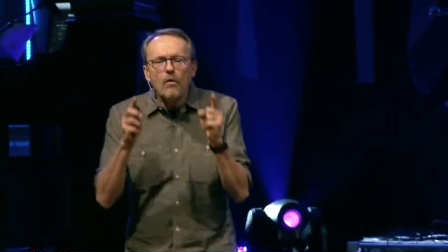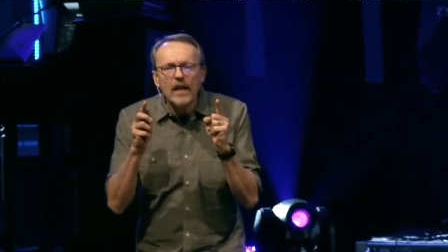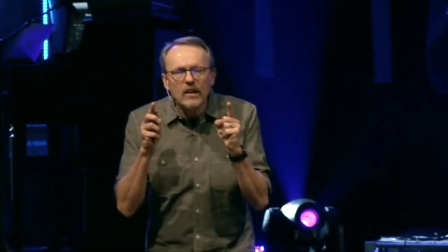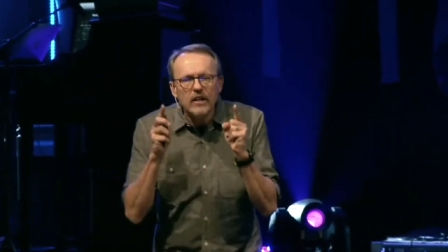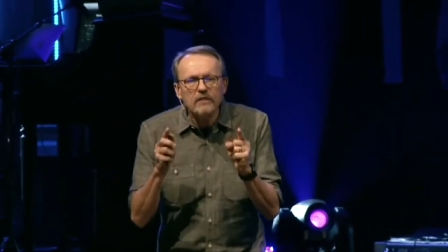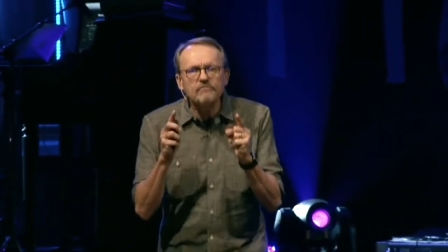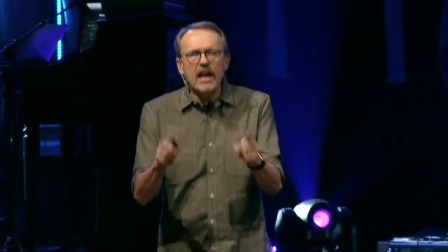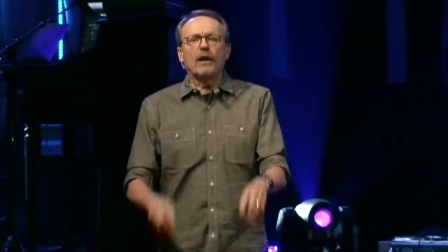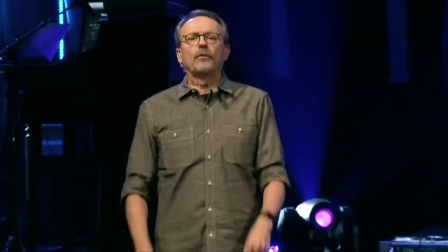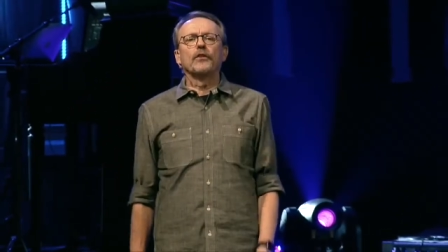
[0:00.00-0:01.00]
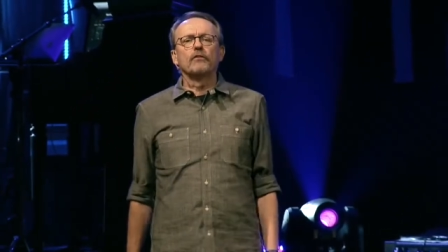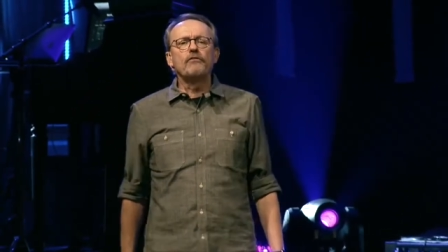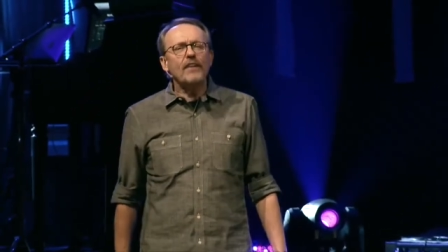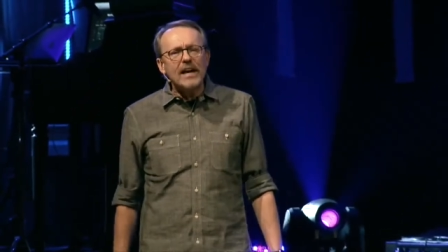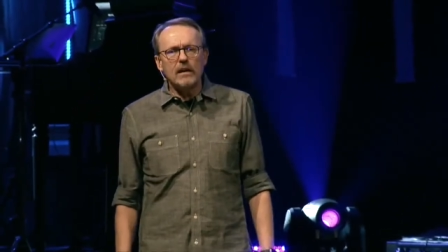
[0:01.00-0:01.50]
they lived out their
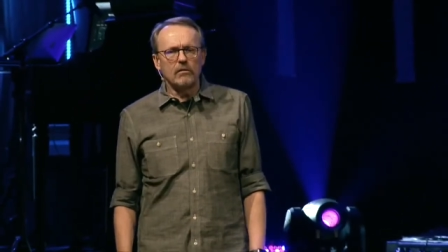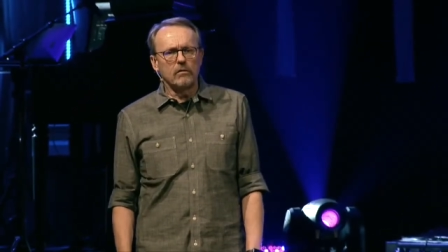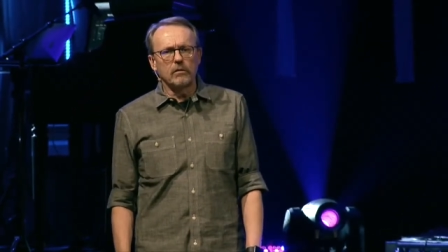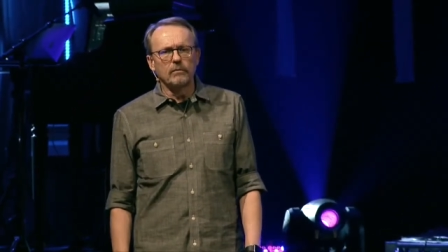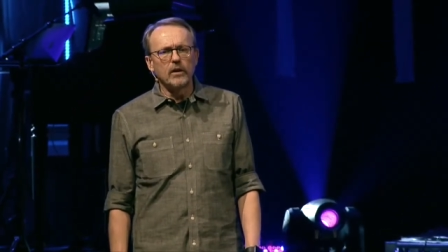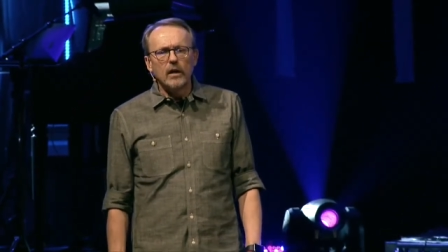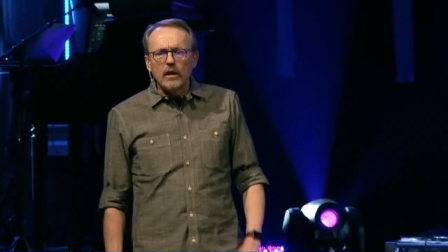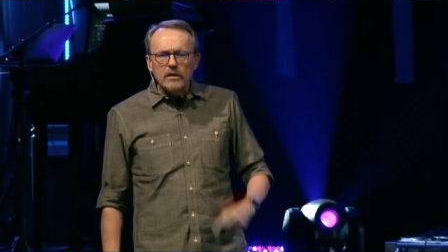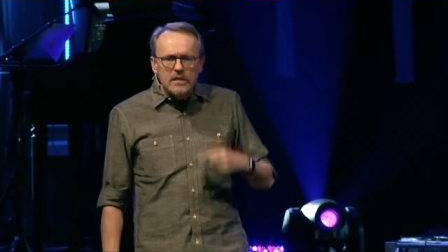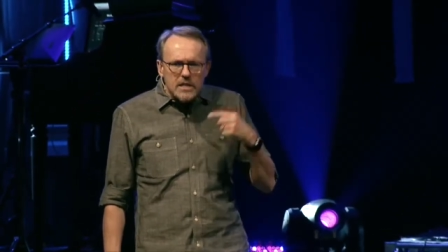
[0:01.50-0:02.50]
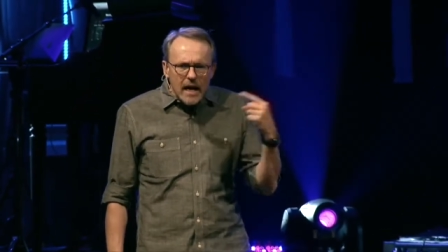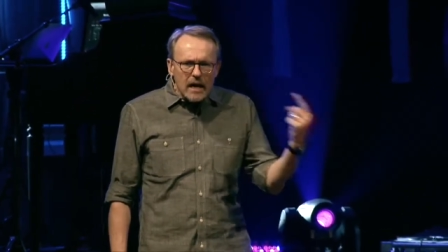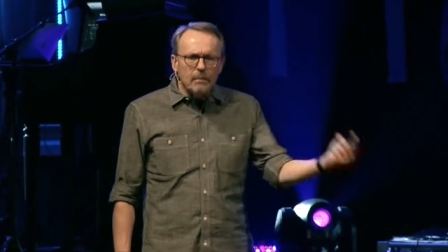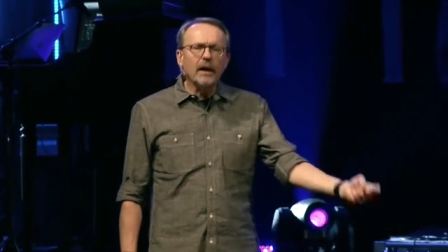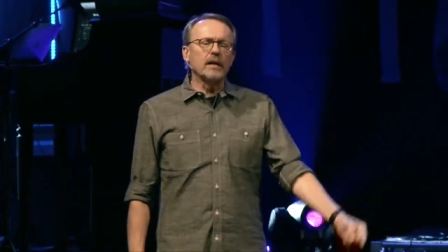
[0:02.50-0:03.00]
faith
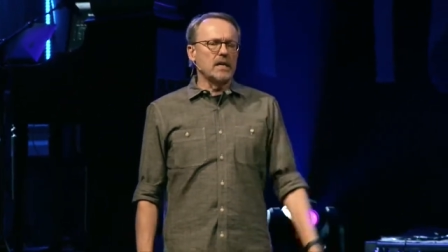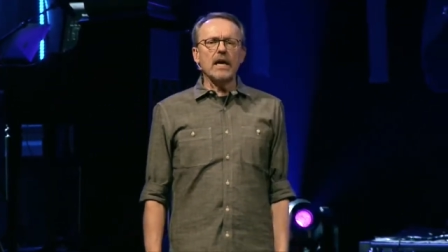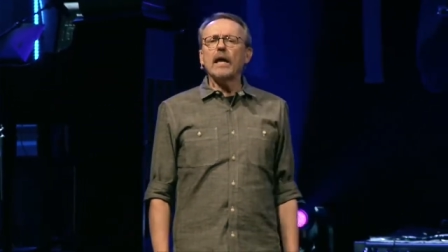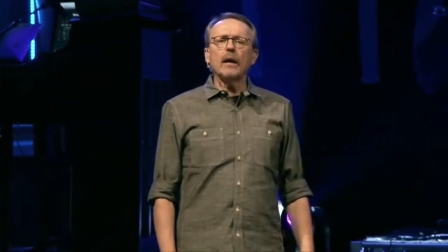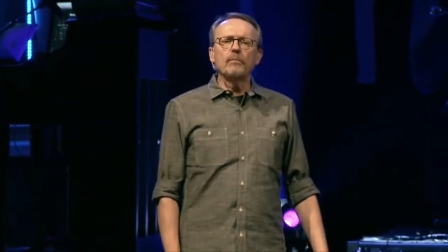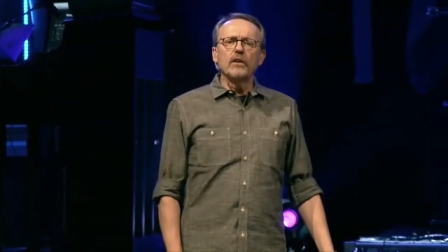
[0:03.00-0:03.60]
day by day,